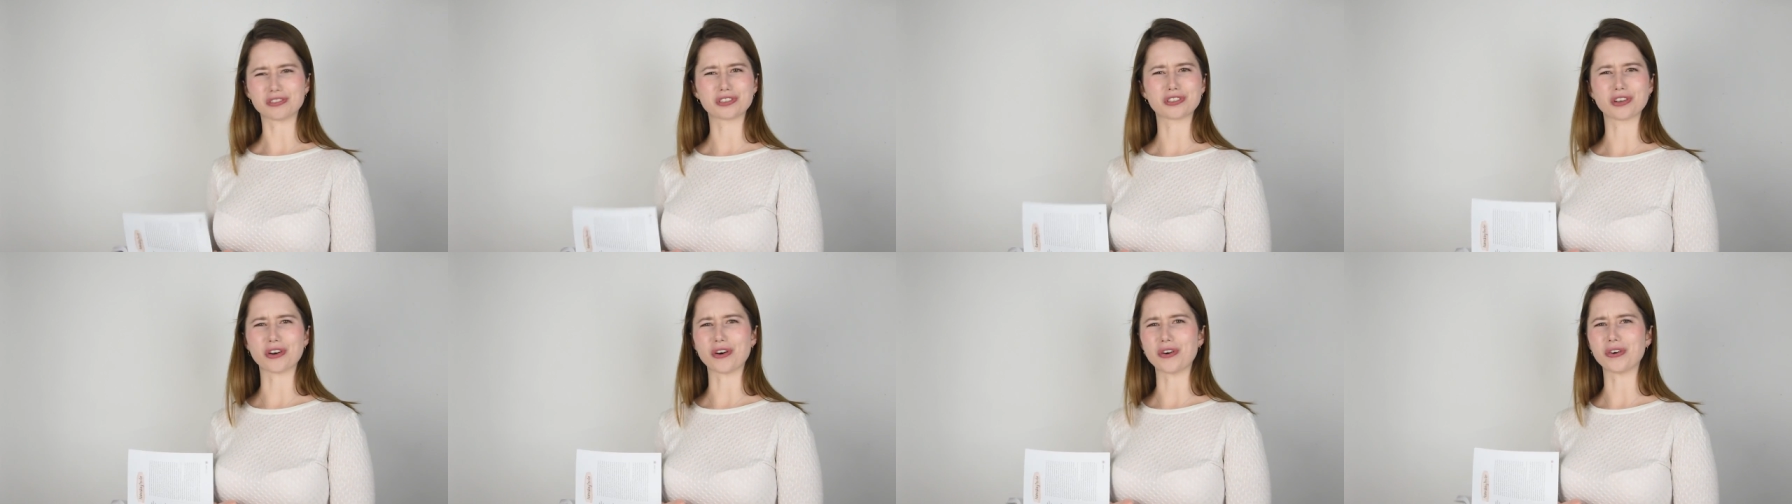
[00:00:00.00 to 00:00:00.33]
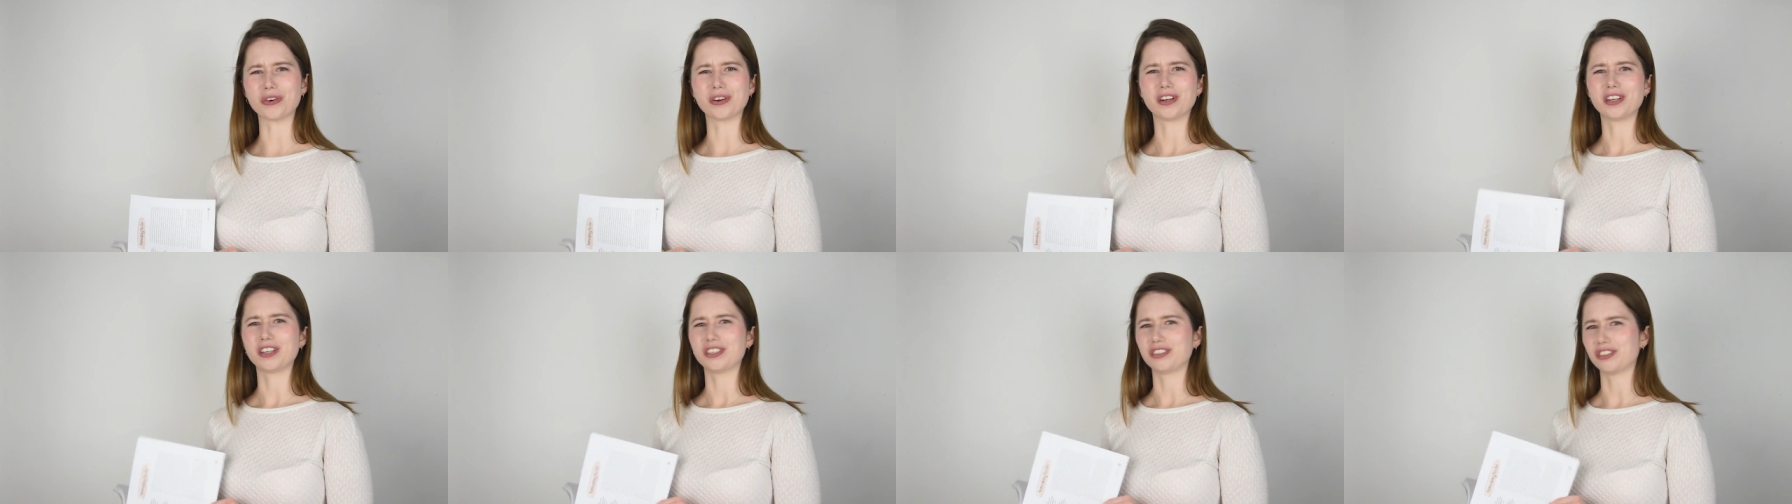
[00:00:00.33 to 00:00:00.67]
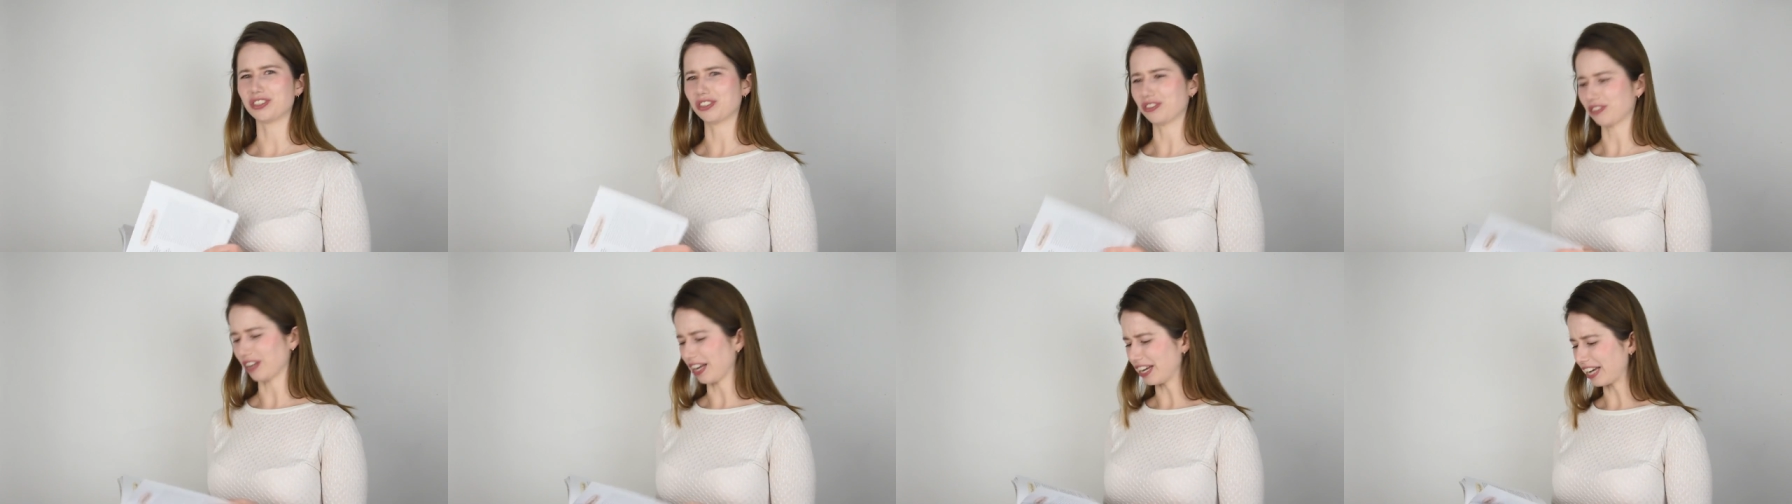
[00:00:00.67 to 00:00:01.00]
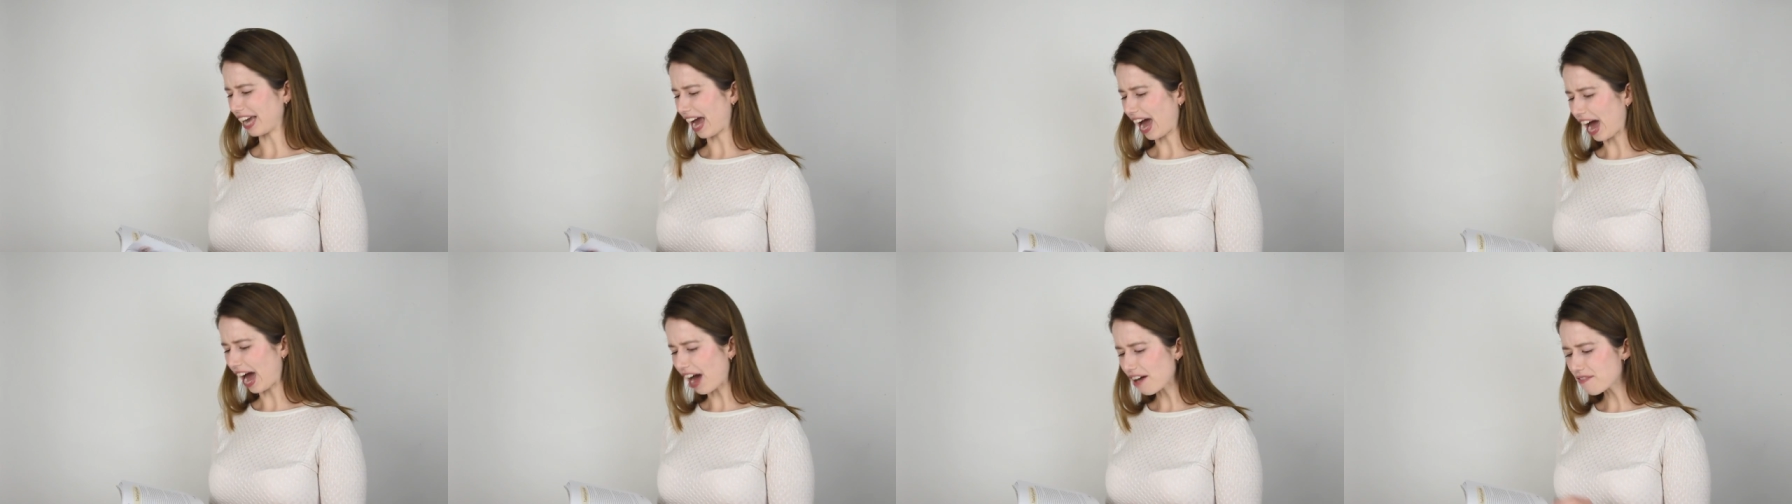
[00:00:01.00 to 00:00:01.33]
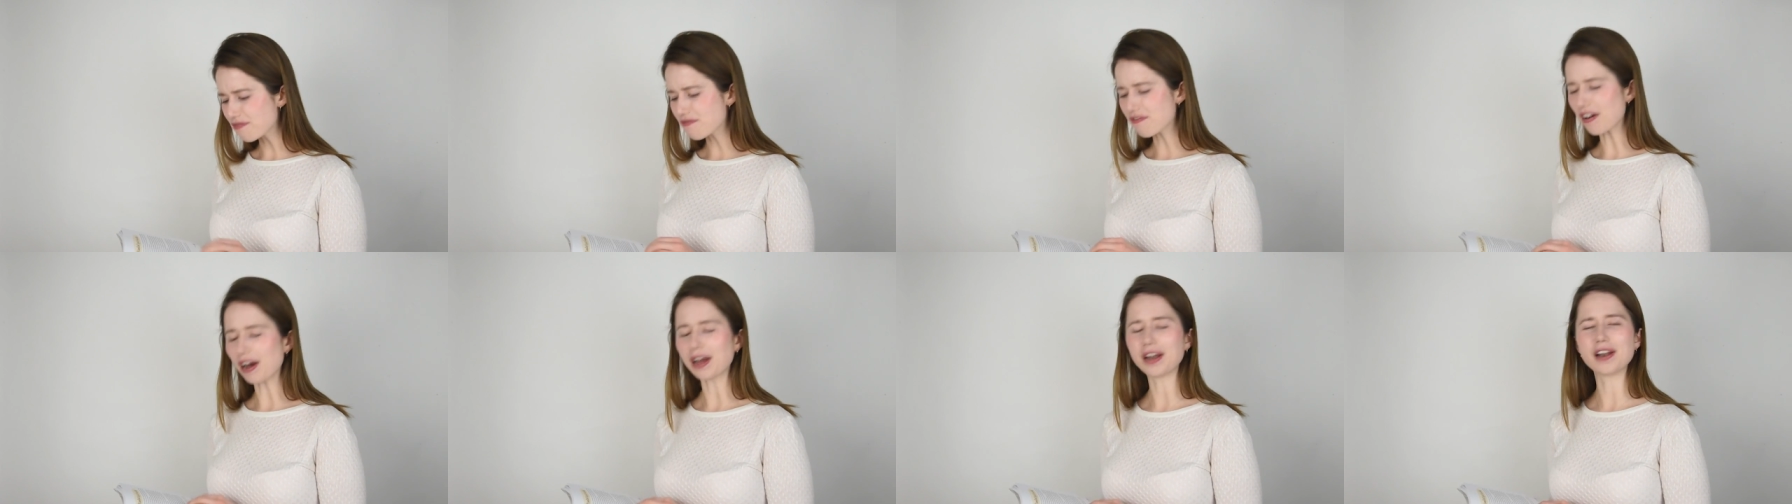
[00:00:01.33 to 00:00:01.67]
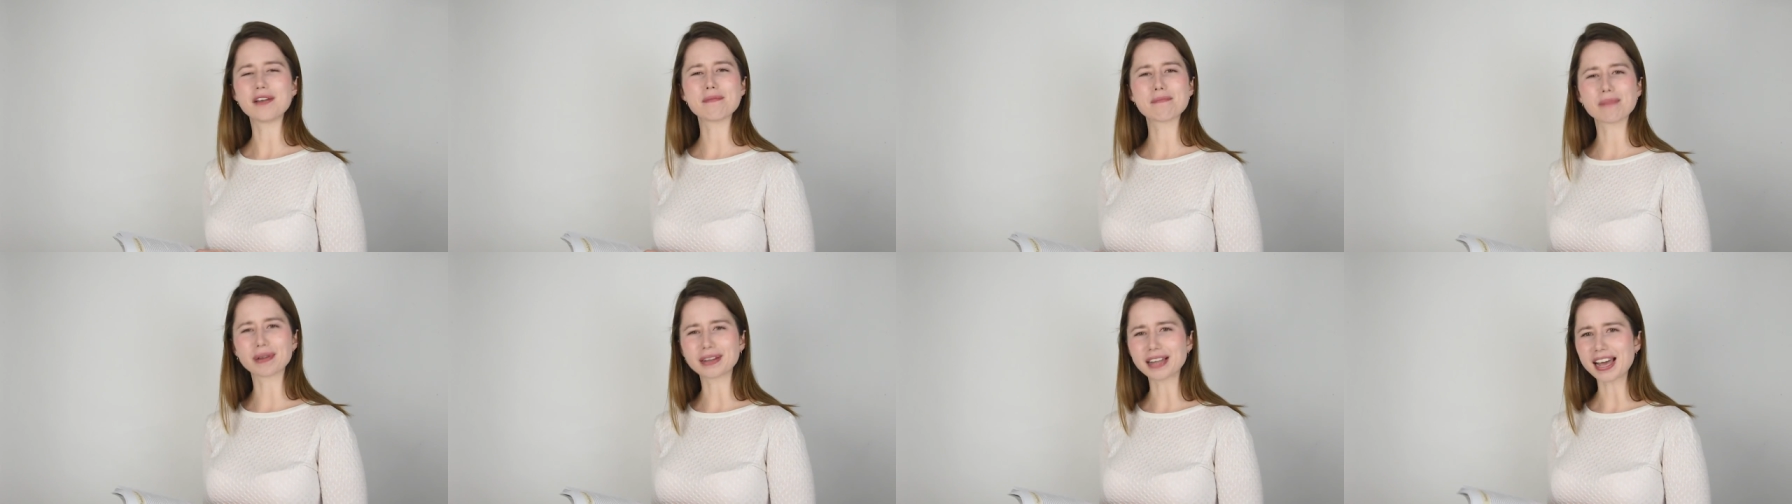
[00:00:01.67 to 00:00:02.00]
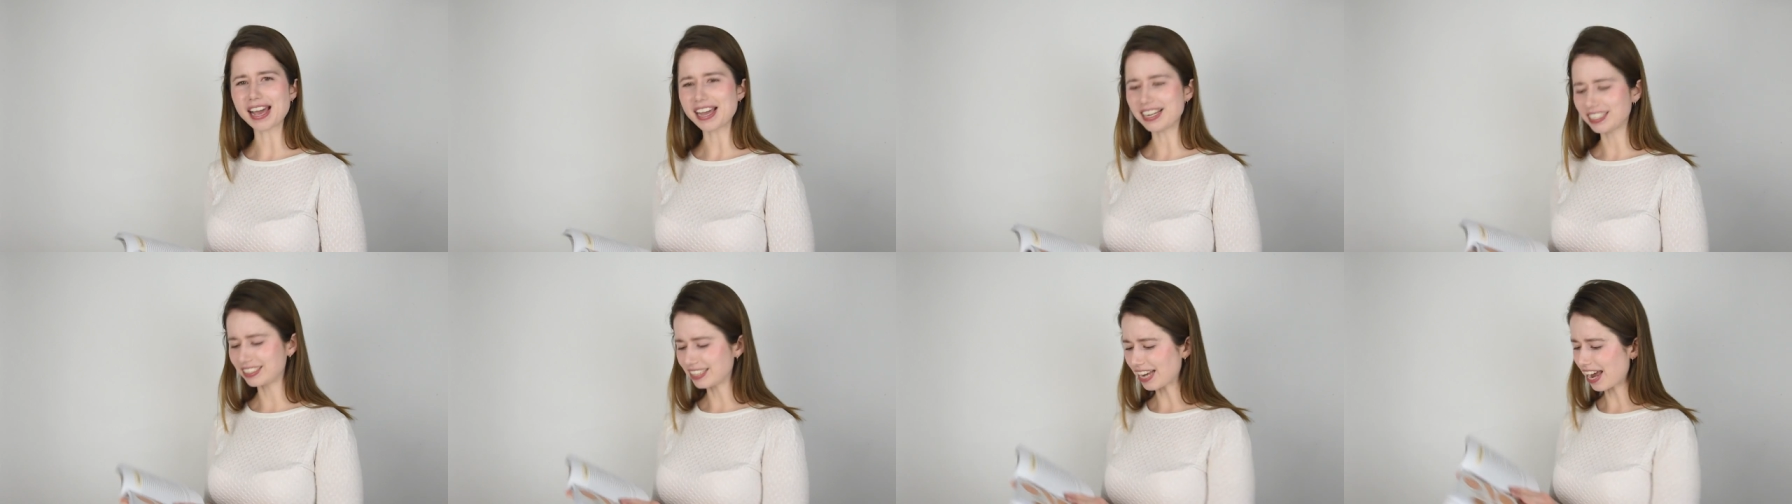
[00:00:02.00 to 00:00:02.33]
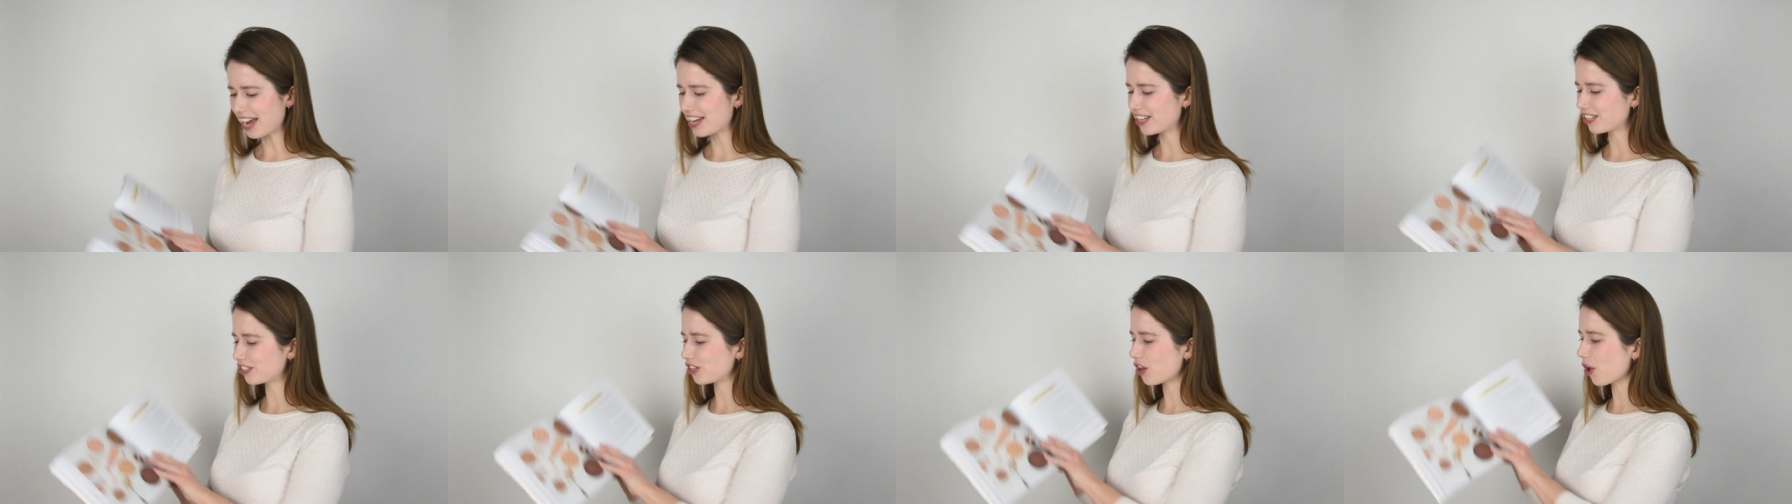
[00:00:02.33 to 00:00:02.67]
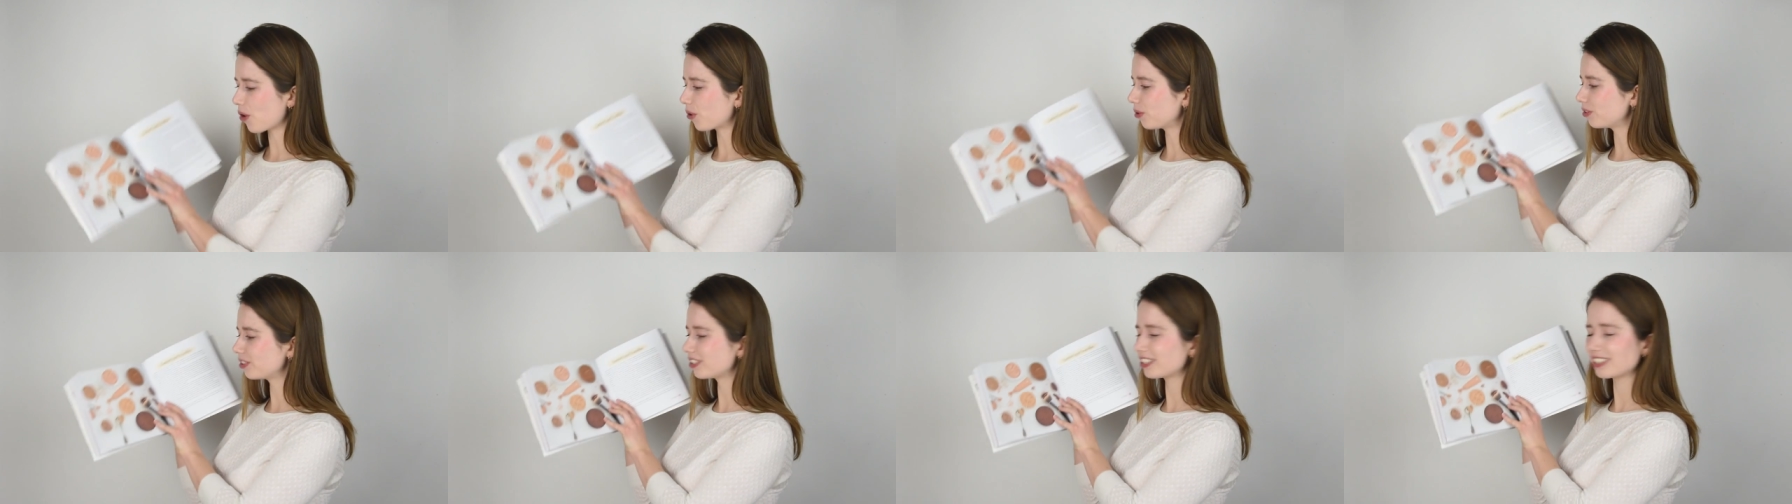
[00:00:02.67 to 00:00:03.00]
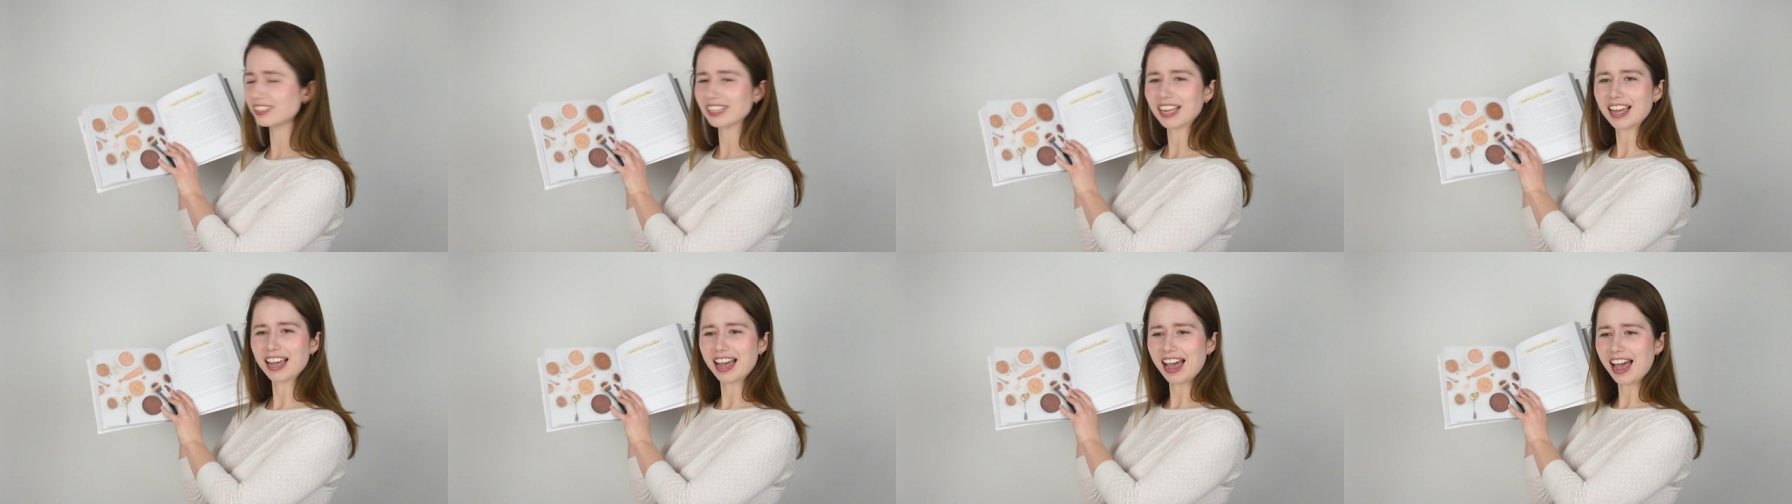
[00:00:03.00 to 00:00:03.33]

So just like have fun, play, take notes,